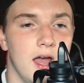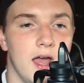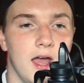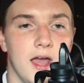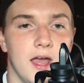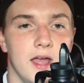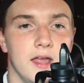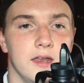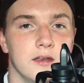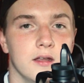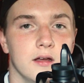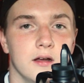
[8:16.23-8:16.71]

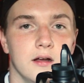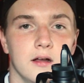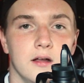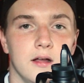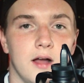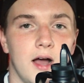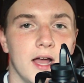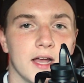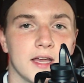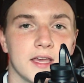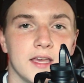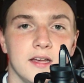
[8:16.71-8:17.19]
and
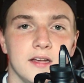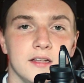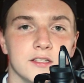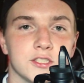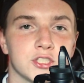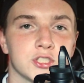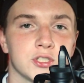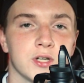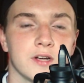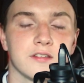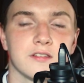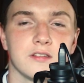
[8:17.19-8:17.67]
I can't
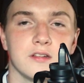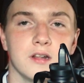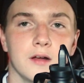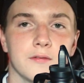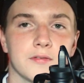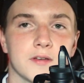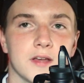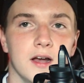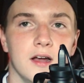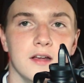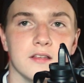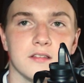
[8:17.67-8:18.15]
stress
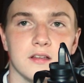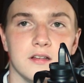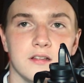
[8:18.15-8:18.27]
enough, guys,